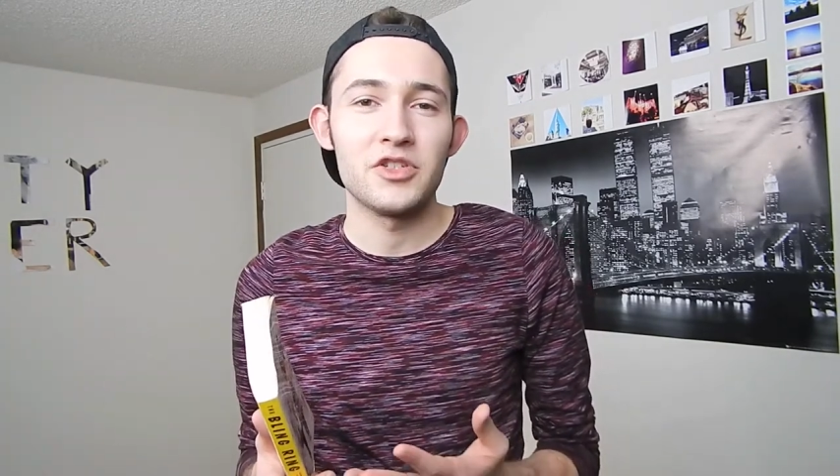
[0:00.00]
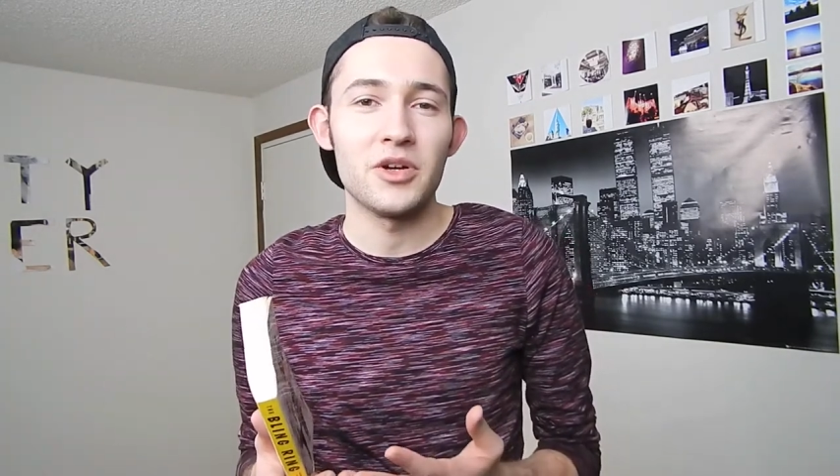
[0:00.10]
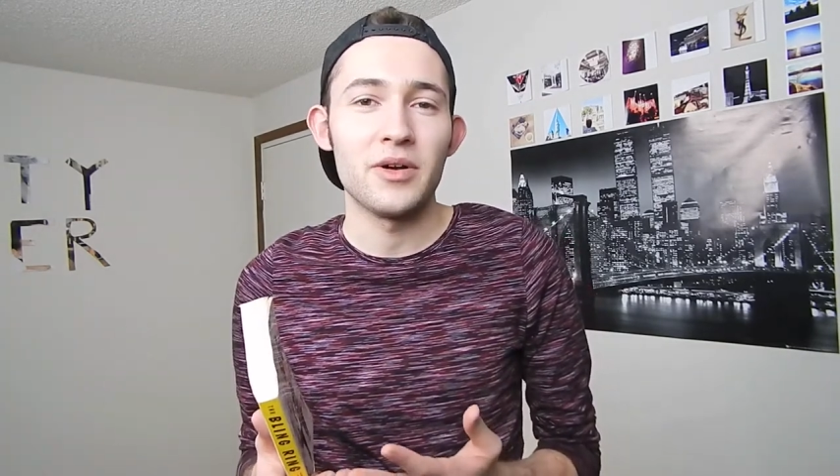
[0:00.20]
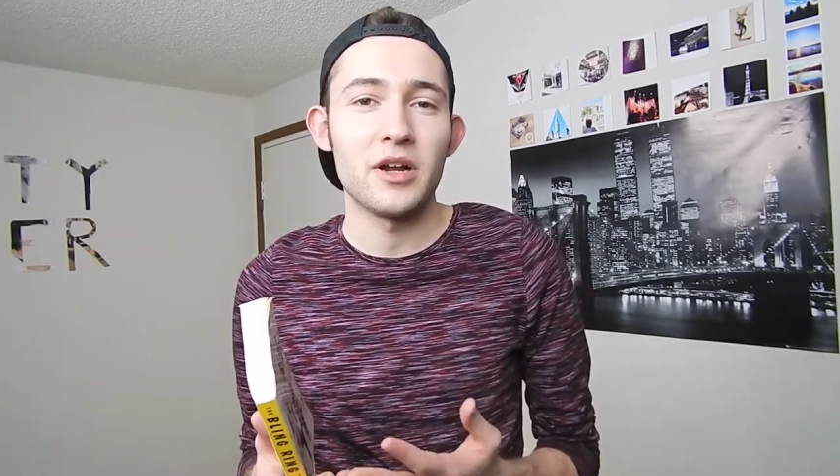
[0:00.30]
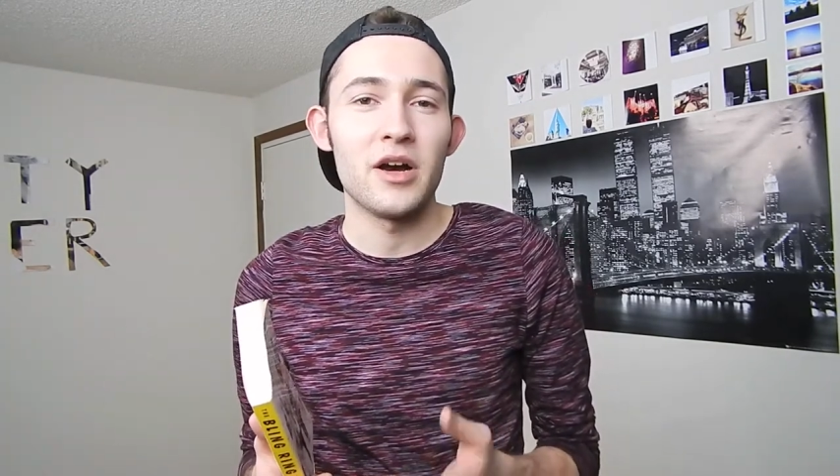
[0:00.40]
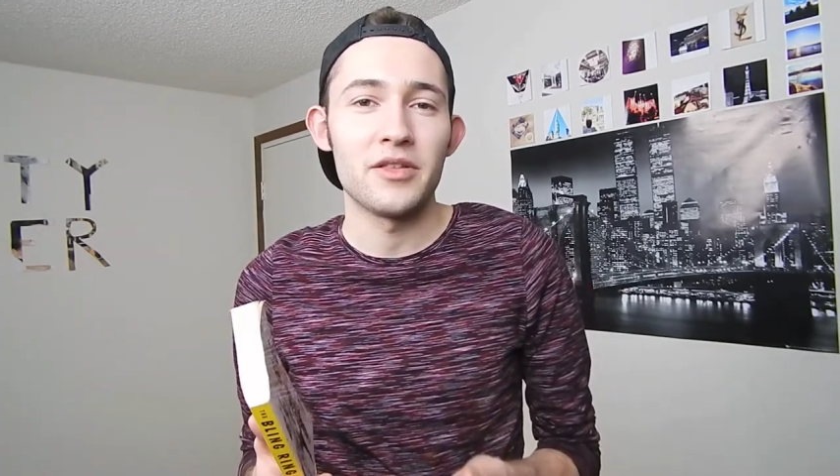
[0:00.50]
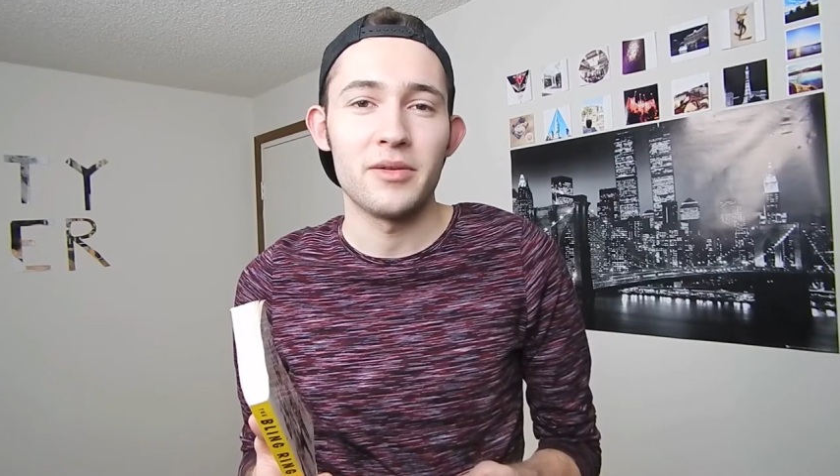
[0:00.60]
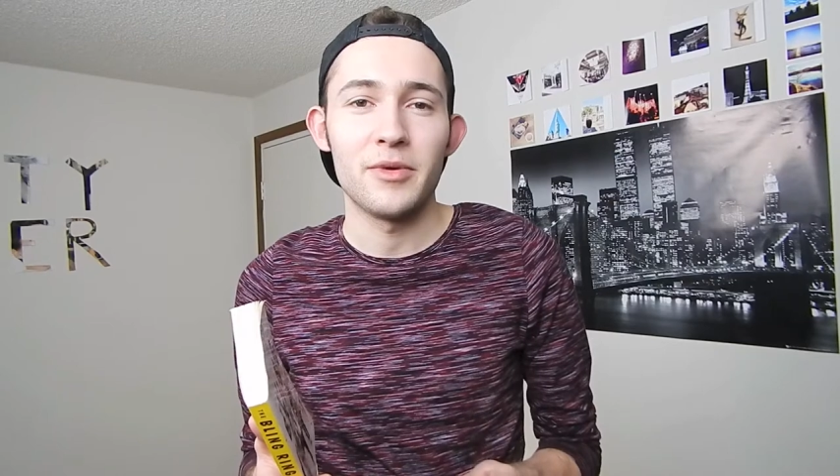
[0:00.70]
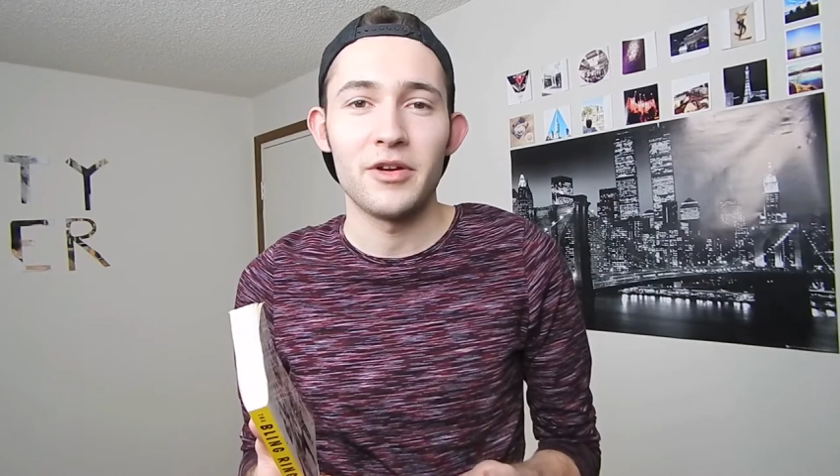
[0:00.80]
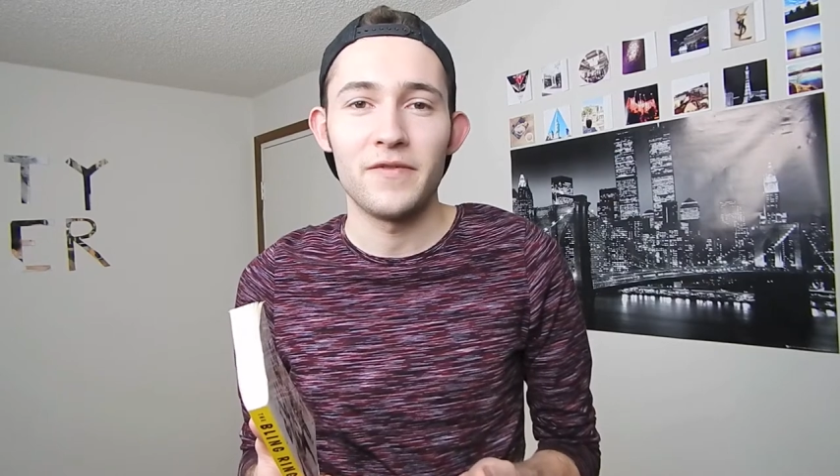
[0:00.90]
showing all
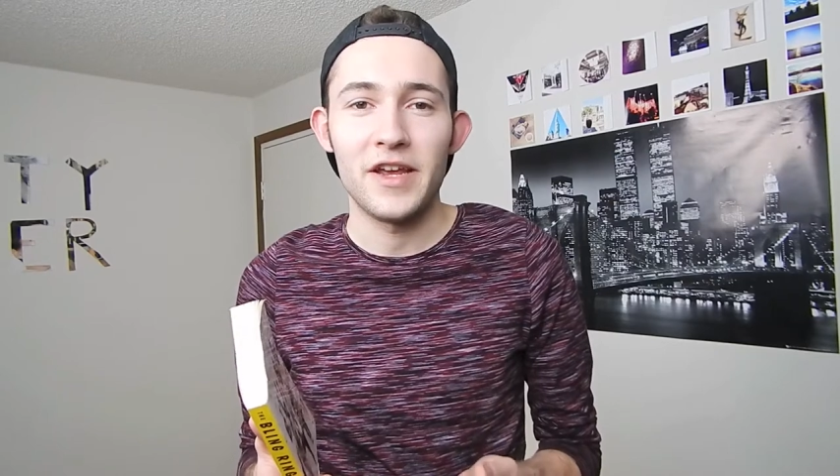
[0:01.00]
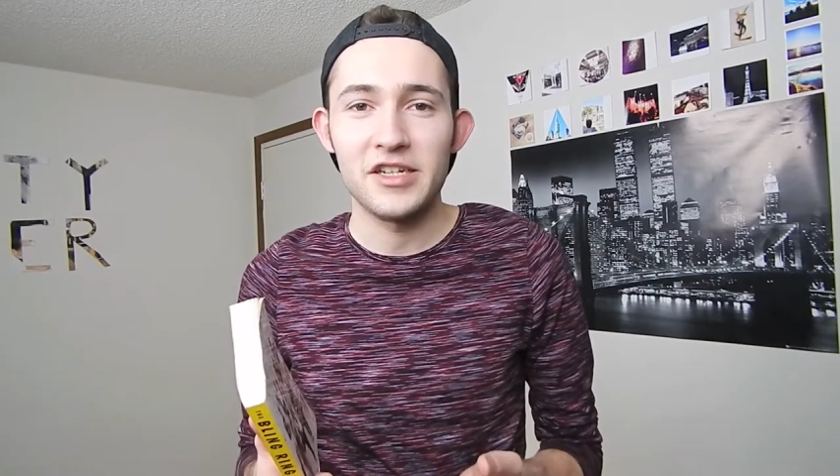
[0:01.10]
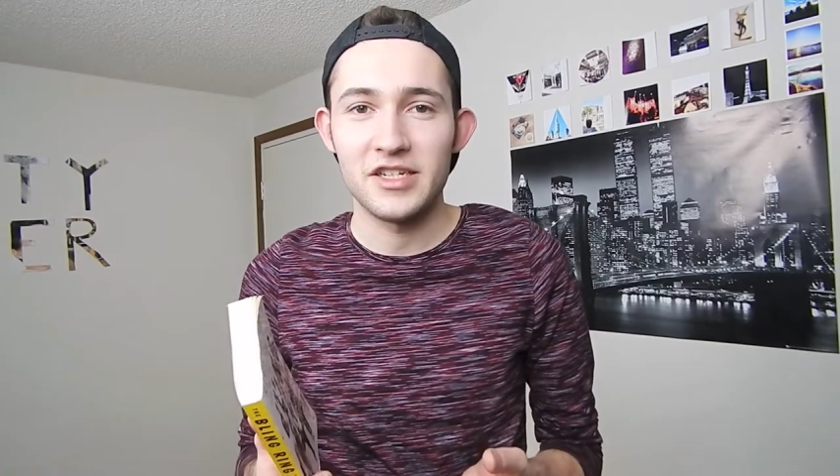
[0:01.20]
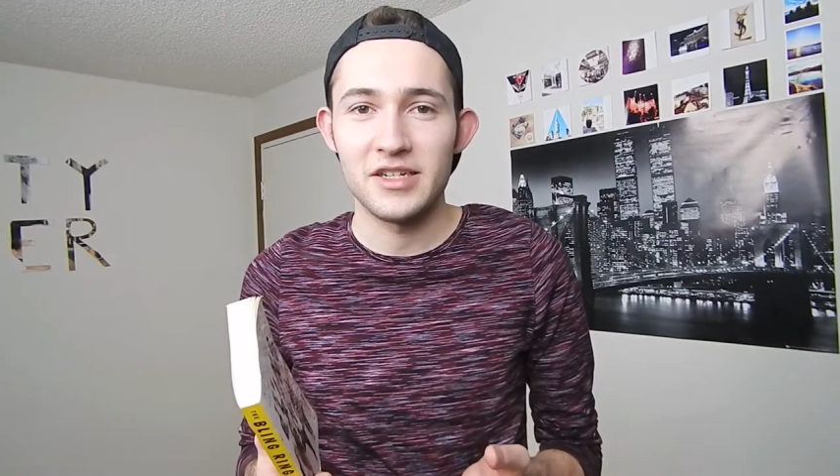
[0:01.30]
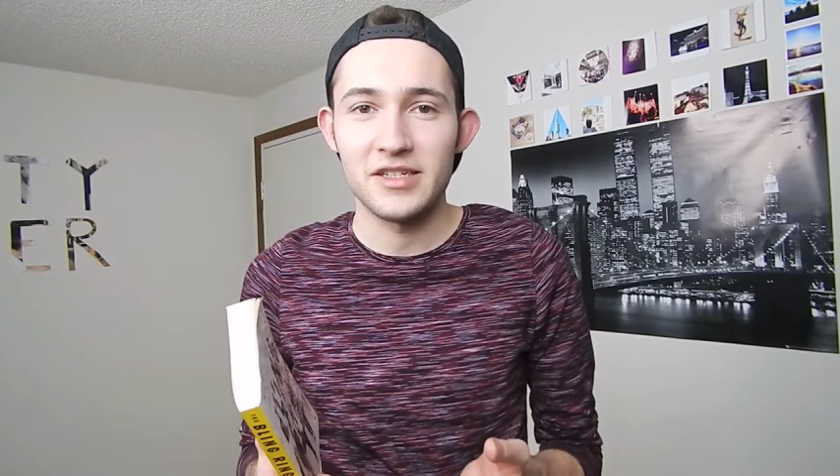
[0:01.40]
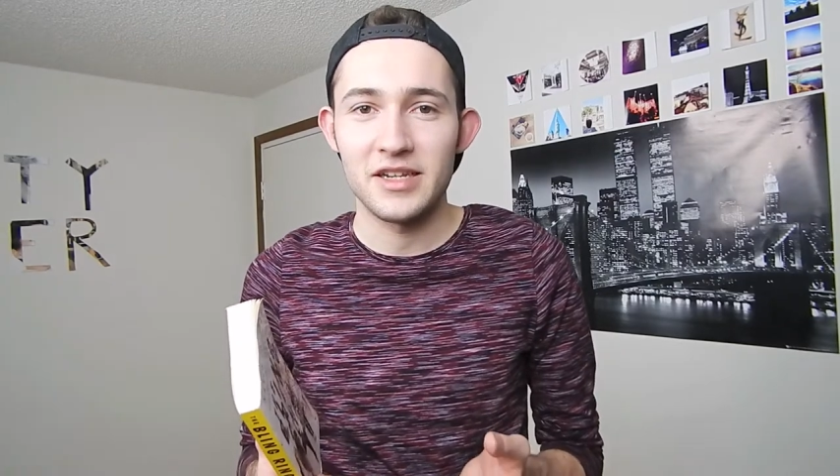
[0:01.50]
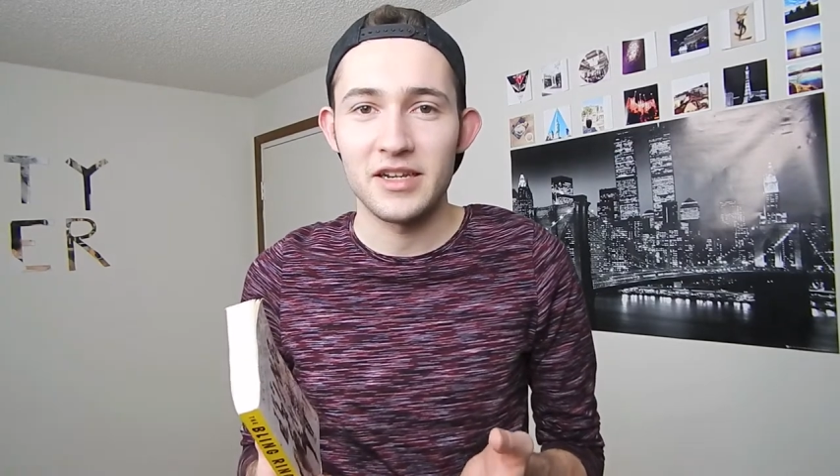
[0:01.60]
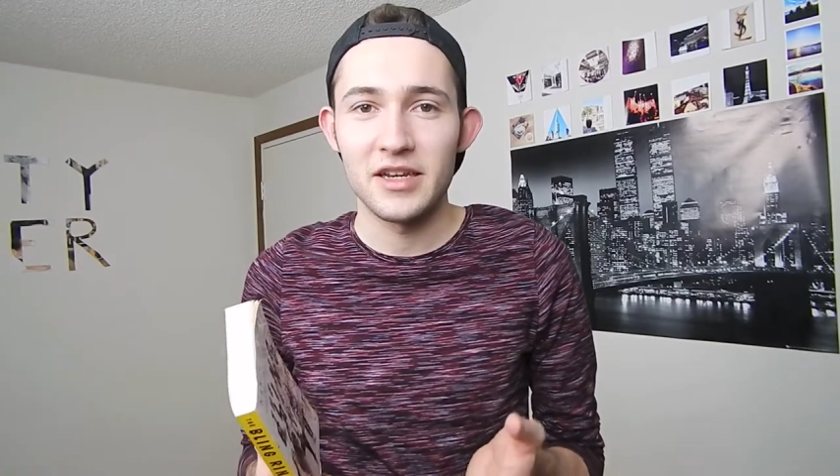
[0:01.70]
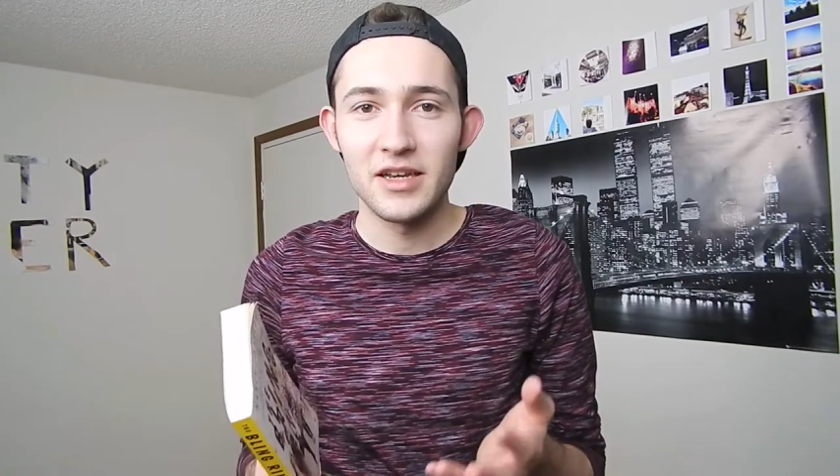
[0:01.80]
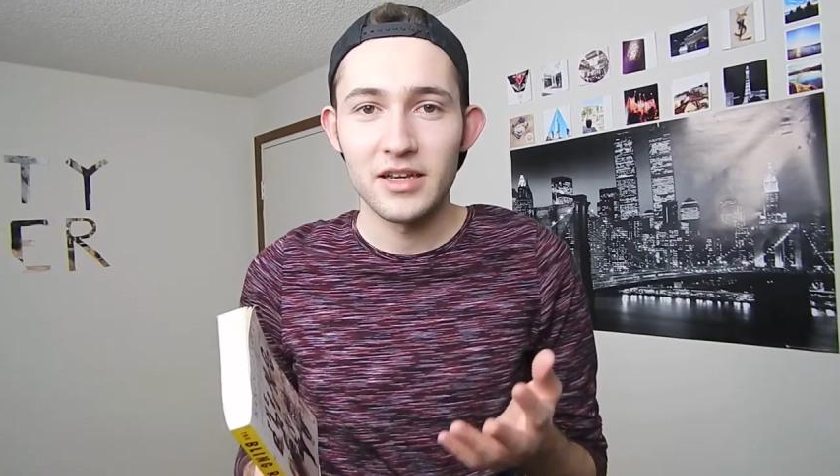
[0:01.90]
their motivations
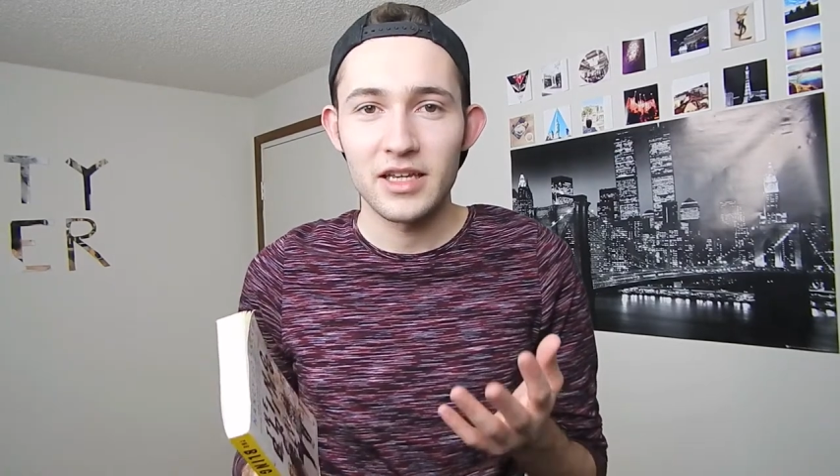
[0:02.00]
and